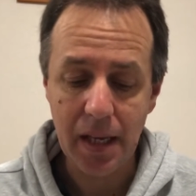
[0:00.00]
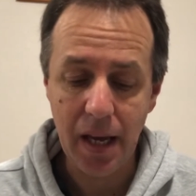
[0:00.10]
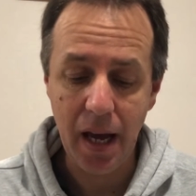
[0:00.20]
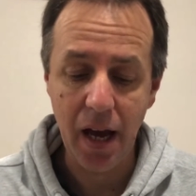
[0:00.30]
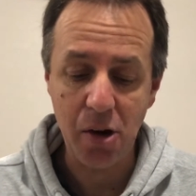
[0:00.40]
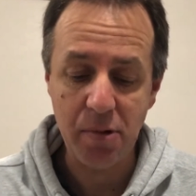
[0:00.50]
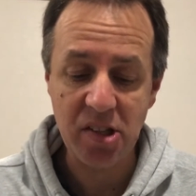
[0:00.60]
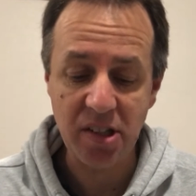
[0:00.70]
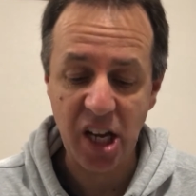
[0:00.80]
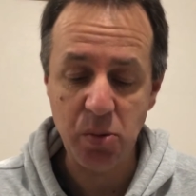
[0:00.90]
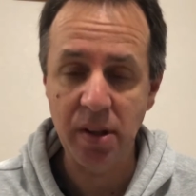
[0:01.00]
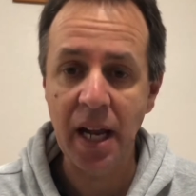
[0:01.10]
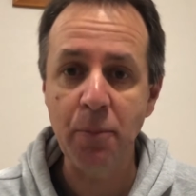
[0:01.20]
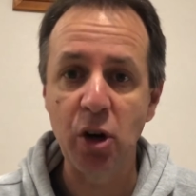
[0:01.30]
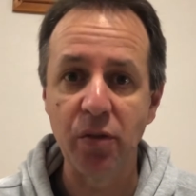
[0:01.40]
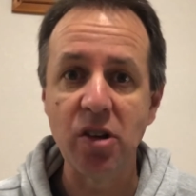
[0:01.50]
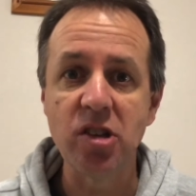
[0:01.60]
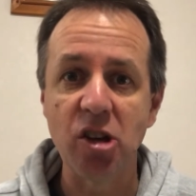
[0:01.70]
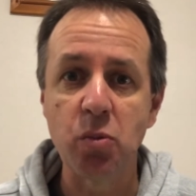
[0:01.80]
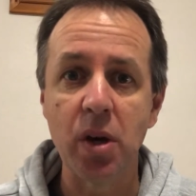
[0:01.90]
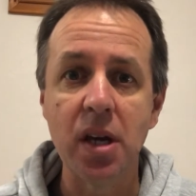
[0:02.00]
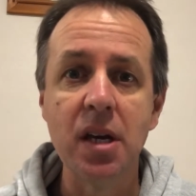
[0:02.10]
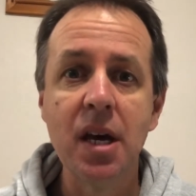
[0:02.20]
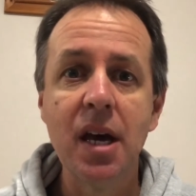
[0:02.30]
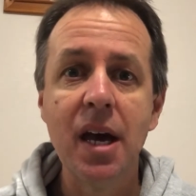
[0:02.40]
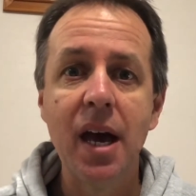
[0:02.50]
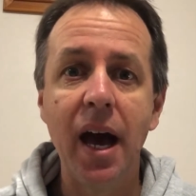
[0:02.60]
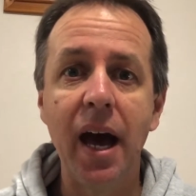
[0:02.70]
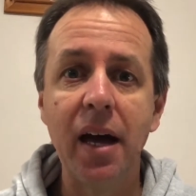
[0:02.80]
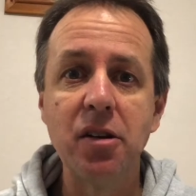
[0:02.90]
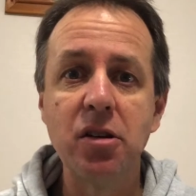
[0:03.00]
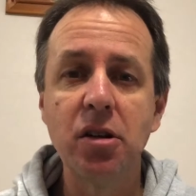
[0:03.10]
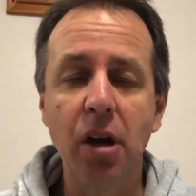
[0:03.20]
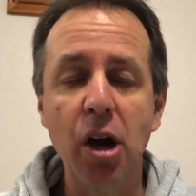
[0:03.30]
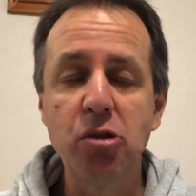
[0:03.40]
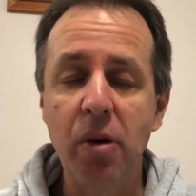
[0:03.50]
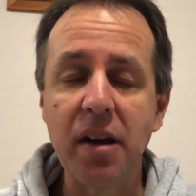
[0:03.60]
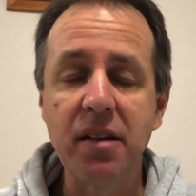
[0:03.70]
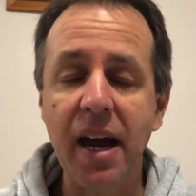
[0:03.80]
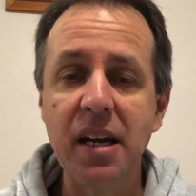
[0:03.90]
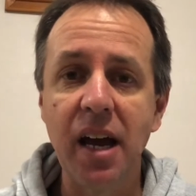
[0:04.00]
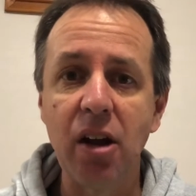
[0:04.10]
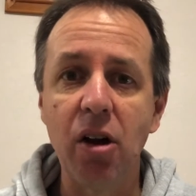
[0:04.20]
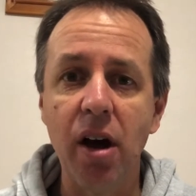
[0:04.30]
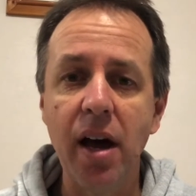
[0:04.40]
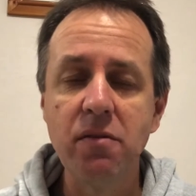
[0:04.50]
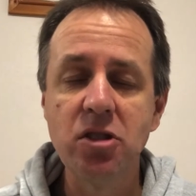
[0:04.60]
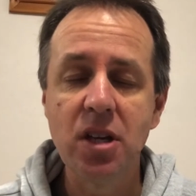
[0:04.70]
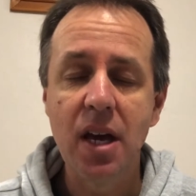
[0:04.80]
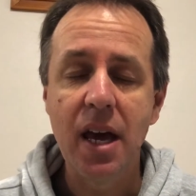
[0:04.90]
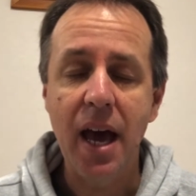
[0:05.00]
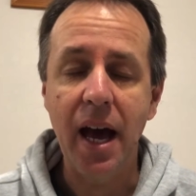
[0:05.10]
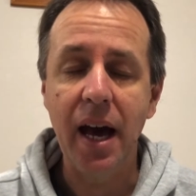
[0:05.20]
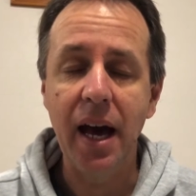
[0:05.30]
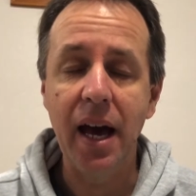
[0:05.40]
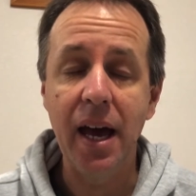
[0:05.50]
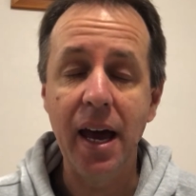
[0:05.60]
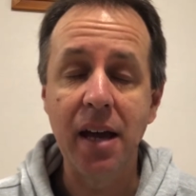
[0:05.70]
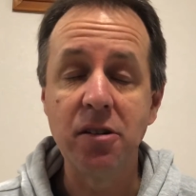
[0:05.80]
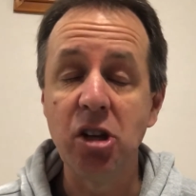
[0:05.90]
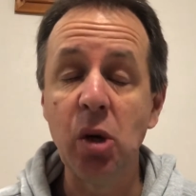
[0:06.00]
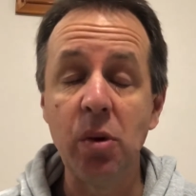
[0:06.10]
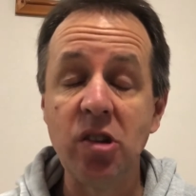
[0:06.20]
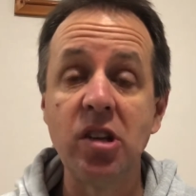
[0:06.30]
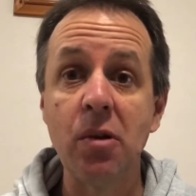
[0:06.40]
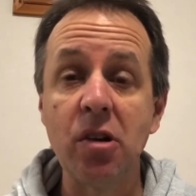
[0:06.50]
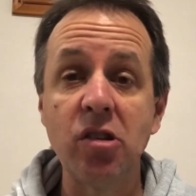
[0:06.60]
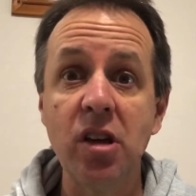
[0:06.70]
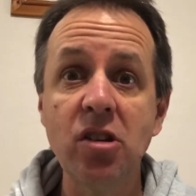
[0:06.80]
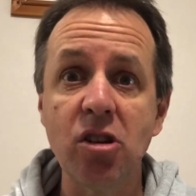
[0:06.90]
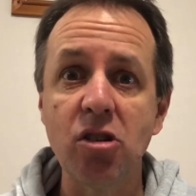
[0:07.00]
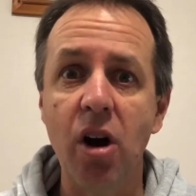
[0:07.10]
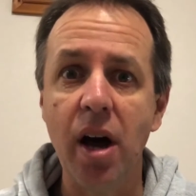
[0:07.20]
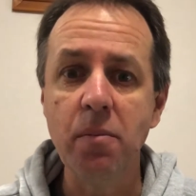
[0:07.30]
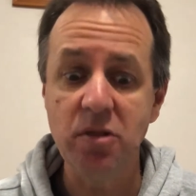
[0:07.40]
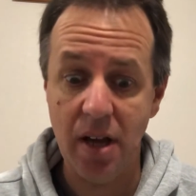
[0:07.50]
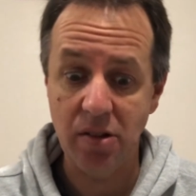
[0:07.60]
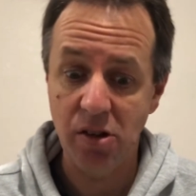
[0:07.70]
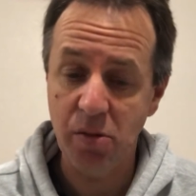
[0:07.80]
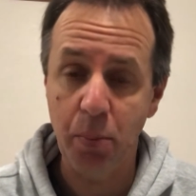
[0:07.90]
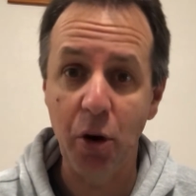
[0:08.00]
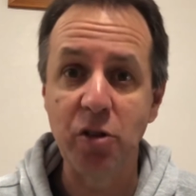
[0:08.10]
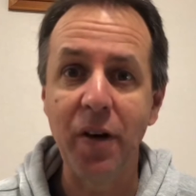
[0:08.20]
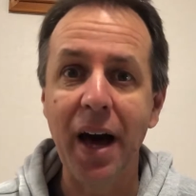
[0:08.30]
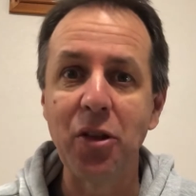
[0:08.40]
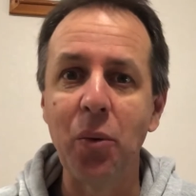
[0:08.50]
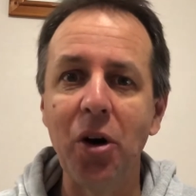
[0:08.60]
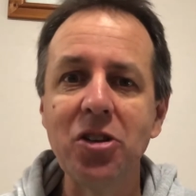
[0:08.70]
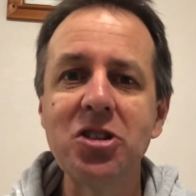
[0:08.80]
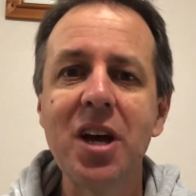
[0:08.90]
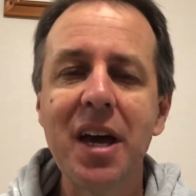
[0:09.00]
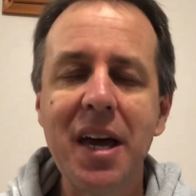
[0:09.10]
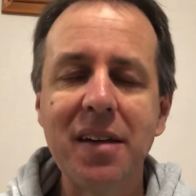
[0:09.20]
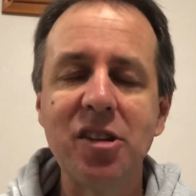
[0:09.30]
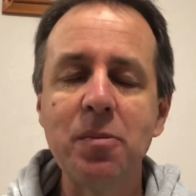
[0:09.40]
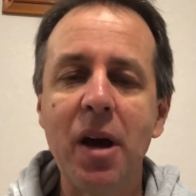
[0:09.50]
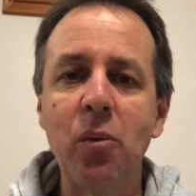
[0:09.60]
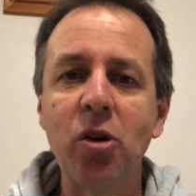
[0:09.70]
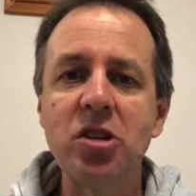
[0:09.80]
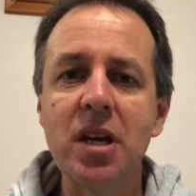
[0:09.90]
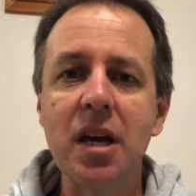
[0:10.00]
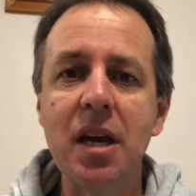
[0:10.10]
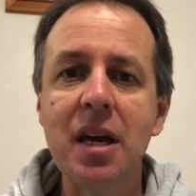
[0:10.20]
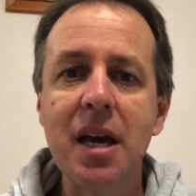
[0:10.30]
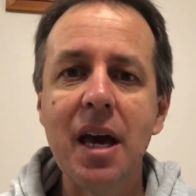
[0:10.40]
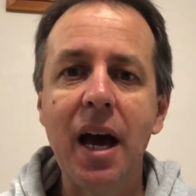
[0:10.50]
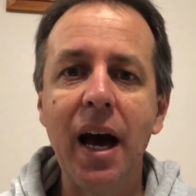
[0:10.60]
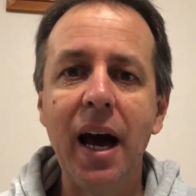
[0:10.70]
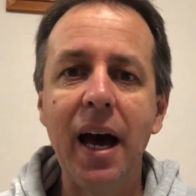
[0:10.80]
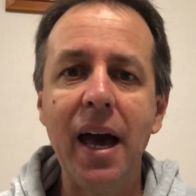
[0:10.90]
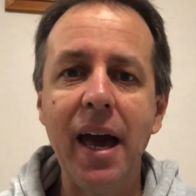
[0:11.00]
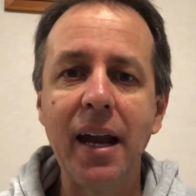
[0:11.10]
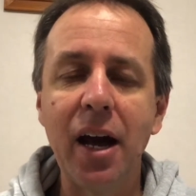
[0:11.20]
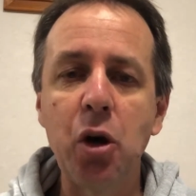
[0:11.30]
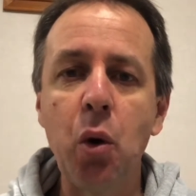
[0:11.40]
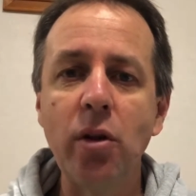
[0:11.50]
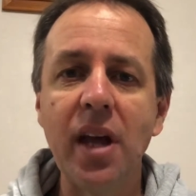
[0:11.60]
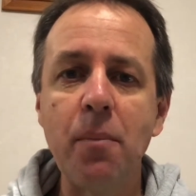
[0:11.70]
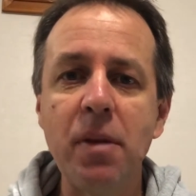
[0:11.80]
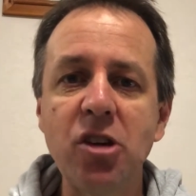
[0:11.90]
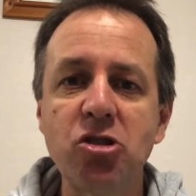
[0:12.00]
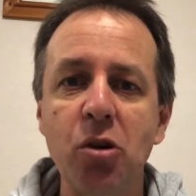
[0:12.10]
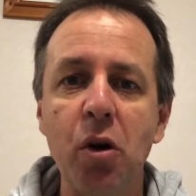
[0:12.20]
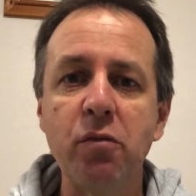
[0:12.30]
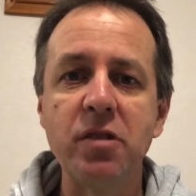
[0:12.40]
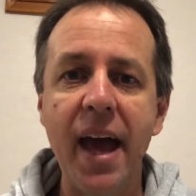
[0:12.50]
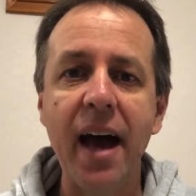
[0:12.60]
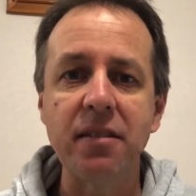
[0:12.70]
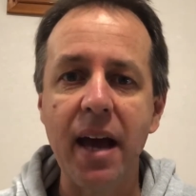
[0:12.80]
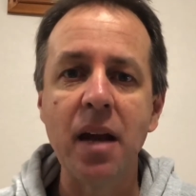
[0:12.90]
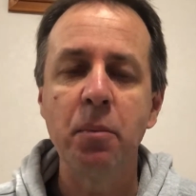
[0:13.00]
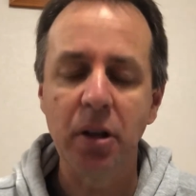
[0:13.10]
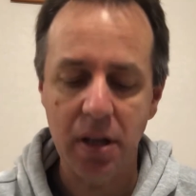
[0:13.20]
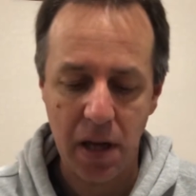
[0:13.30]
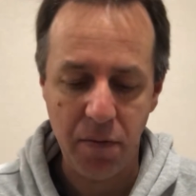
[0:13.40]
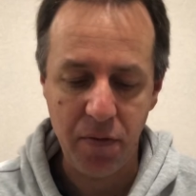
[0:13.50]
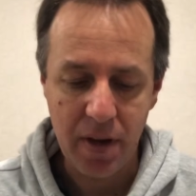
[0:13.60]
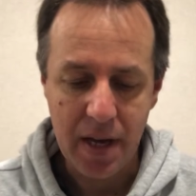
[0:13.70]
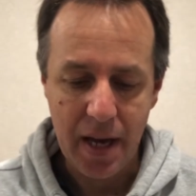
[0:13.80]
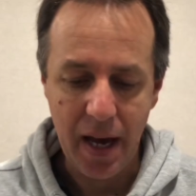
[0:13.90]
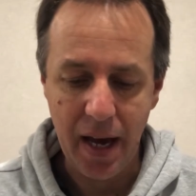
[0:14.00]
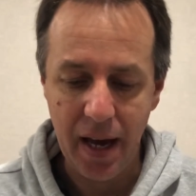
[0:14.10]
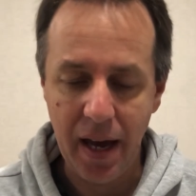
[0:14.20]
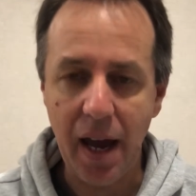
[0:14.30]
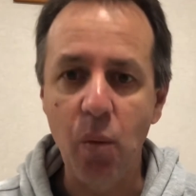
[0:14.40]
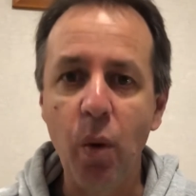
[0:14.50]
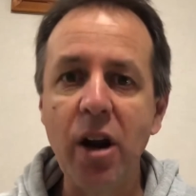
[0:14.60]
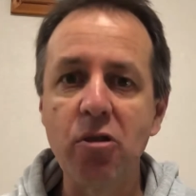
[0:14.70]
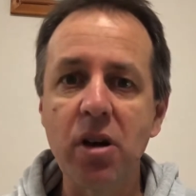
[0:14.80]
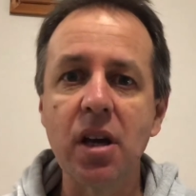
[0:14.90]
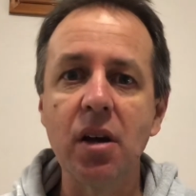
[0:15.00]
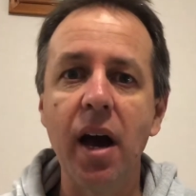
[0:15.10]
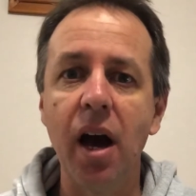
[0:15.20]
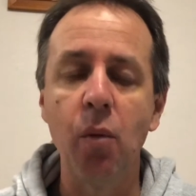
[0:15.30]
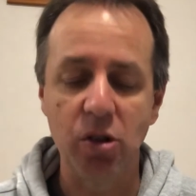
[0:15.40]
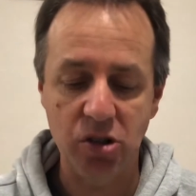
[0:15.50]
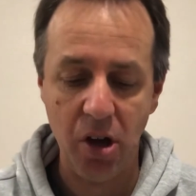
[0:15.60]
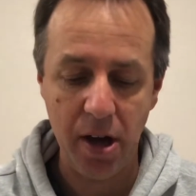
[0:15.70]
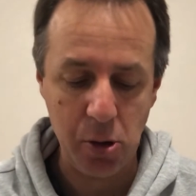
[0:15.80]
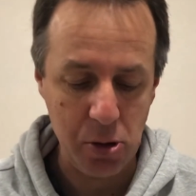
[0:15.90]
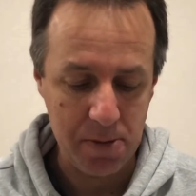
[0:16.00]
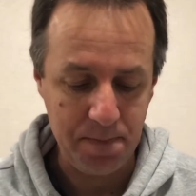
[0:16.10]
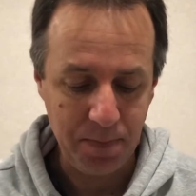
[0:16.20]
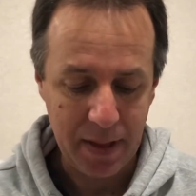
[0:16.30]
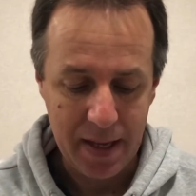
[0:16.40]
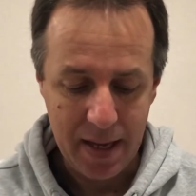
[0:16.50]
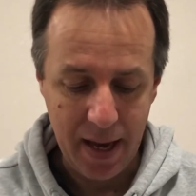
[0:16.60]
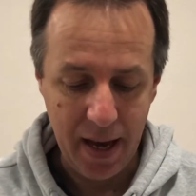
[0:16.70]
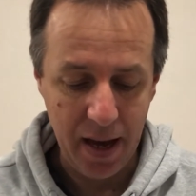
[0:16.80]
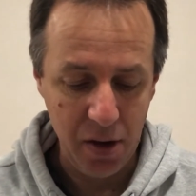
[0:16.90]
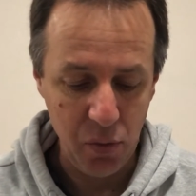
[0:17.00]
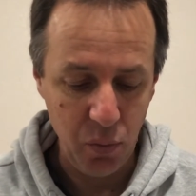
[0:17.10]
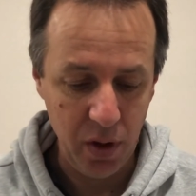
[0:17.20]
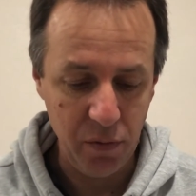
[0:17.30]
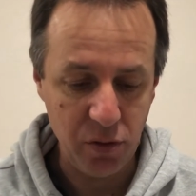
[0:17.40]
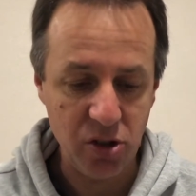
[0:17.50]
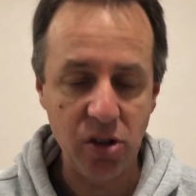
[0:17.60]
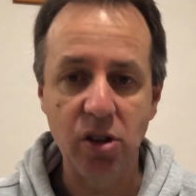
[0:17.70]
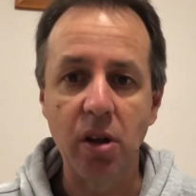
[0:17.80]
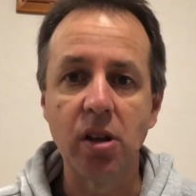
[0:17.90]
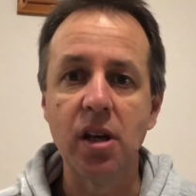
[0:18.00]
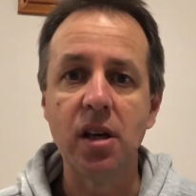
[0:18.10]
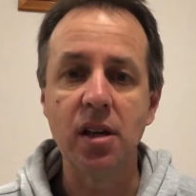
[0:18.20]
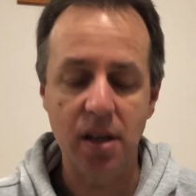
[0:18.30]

resonates with a number of us as we go through our day-to-day lives and deal with serious things at times, as this boy's father was, as this man was here, and are caught in that mixture of doubt and belief. And wondering what's going on. Three of the